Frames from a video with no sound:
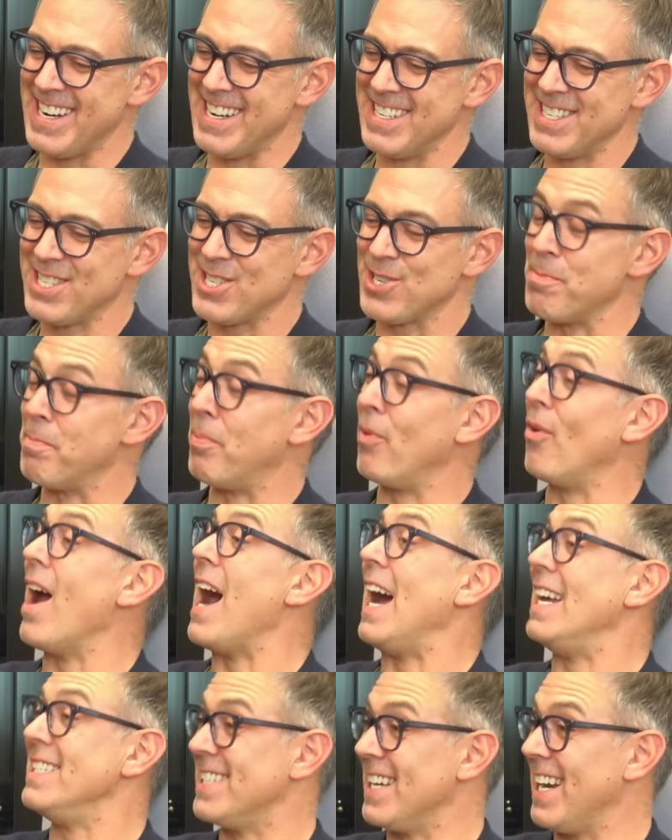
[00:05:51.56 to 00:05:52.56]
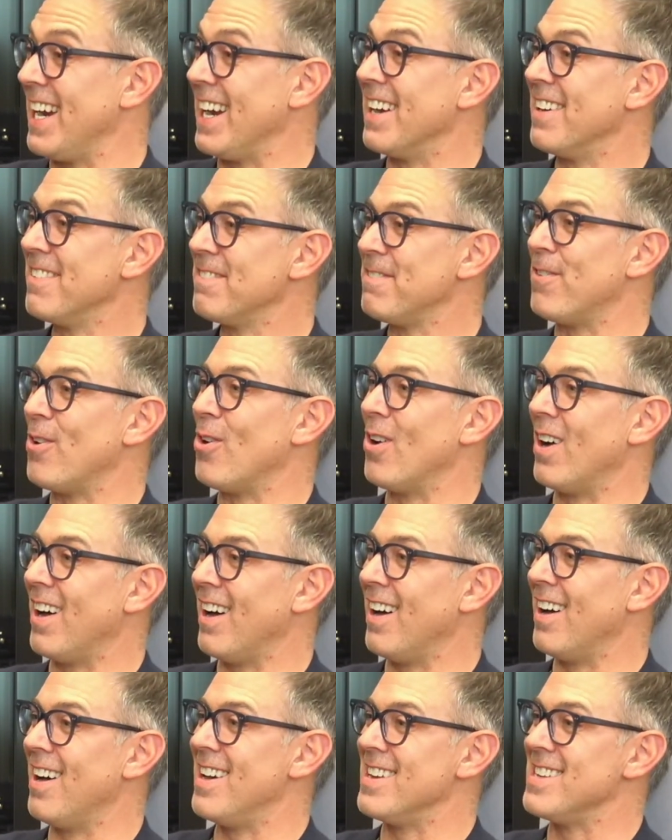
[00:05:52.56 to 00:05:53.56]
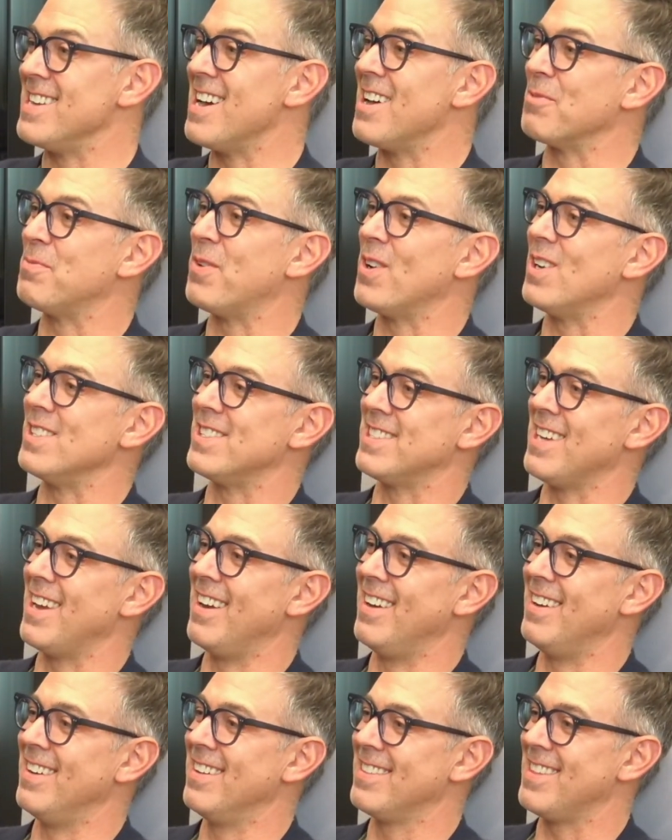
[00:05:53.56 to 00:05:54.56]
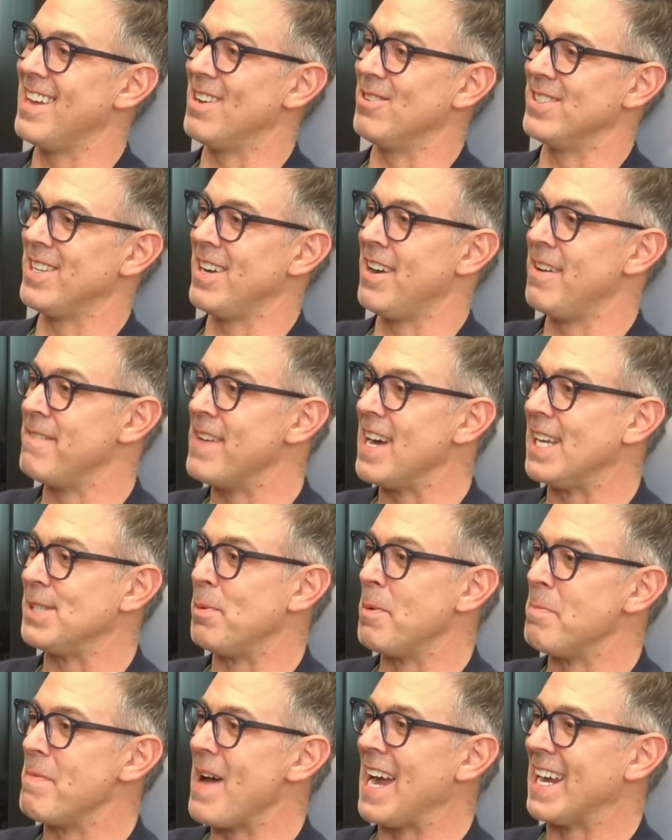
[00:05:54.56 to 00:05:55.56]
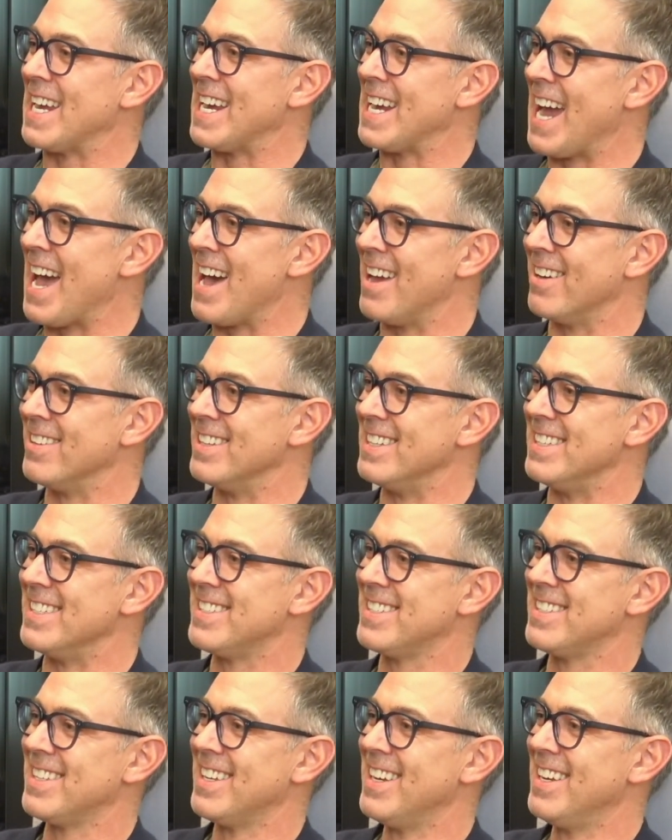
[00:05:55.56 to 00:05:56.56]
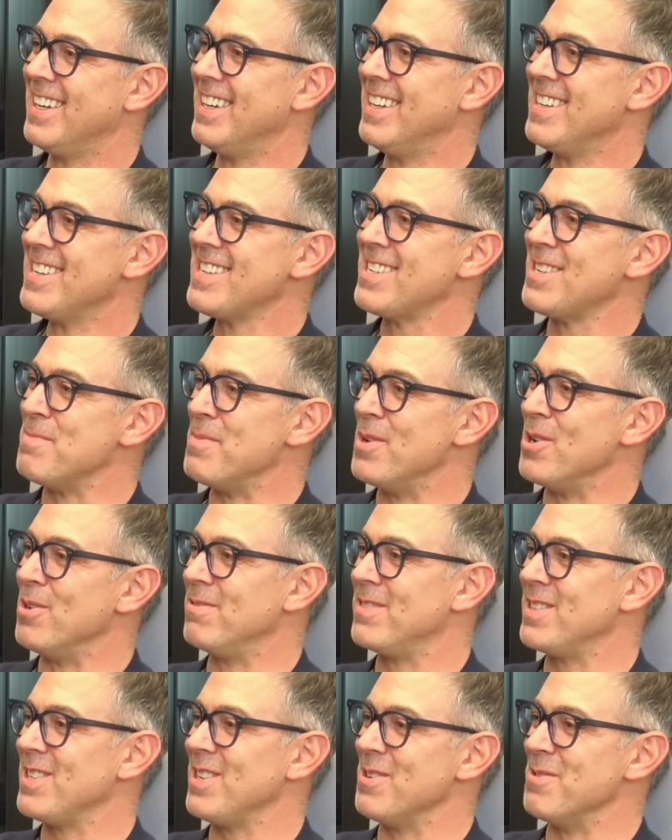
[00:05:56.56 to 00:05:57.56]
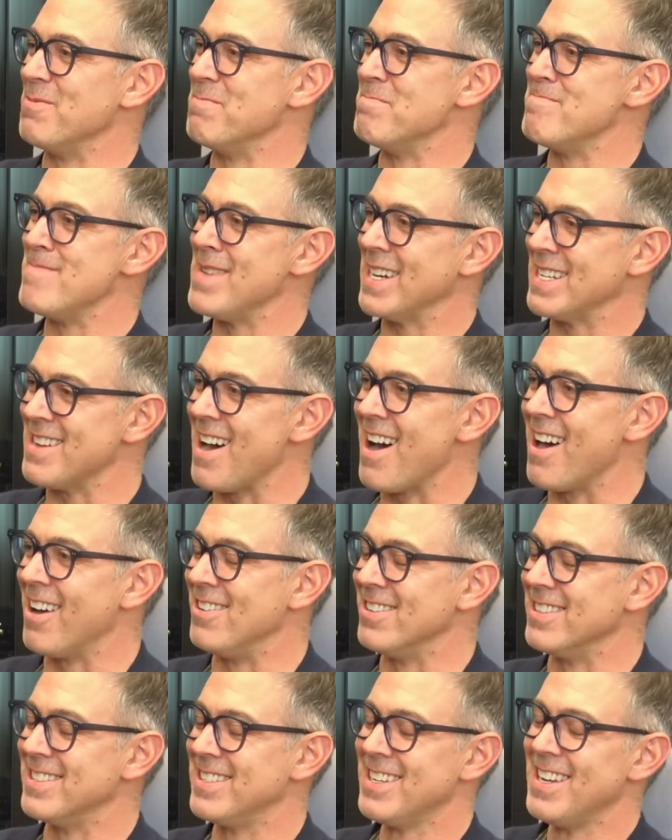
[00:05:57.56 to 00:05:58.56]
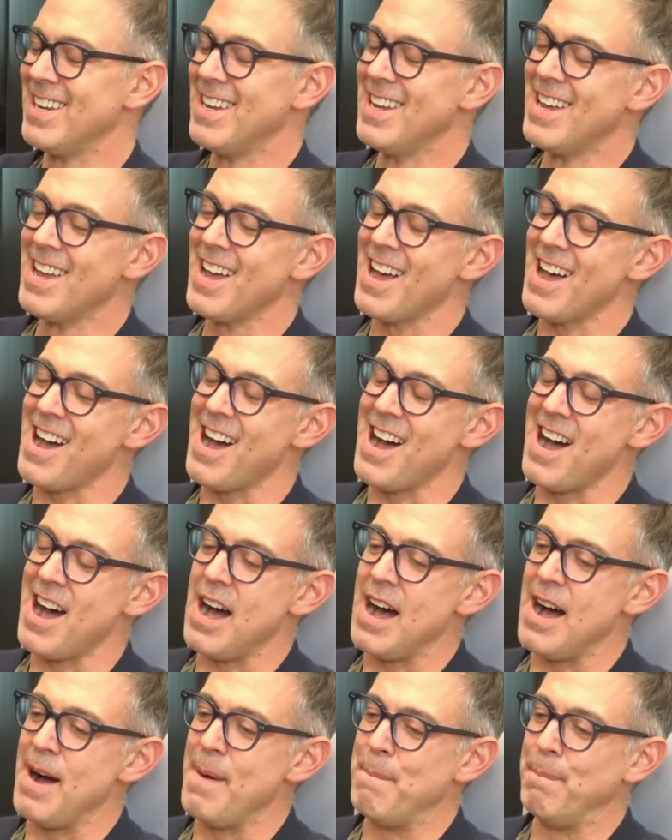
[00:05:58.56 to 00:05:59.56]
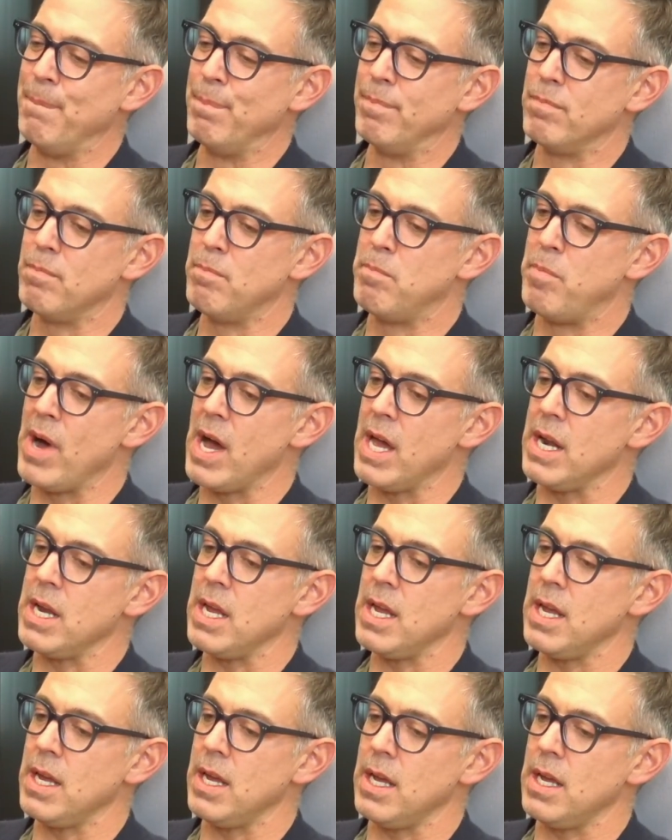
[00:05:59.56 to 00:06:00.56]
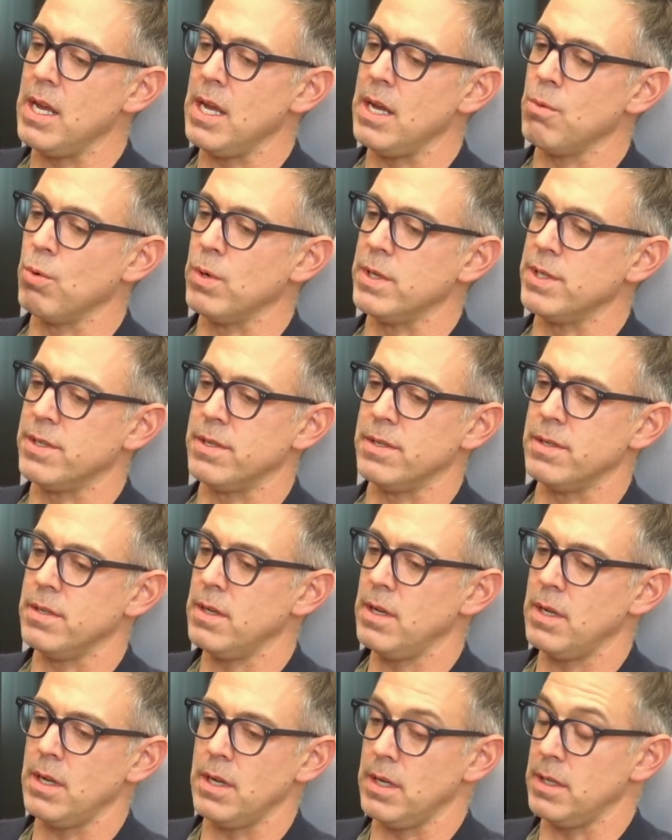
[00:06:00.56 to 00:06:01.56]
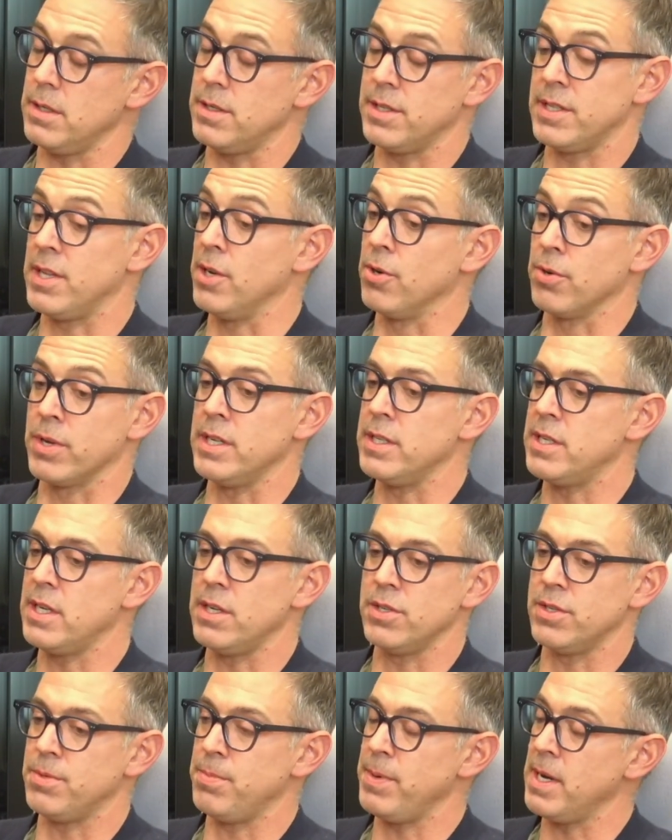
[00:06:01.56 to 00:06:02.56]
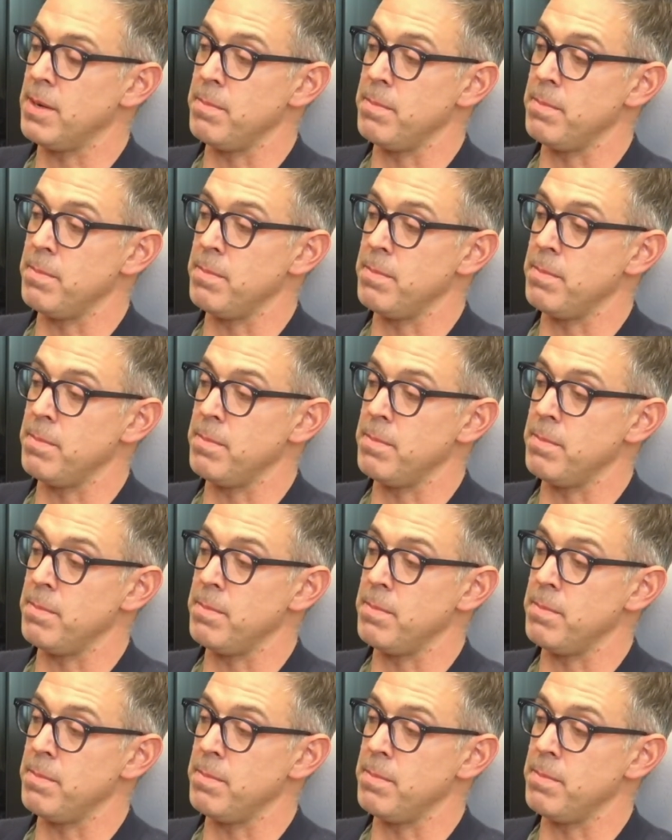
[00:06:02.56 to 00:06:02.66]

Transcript: surprising for a young person that was an investment banking analyst to move to McDonald's. But it still continues to be an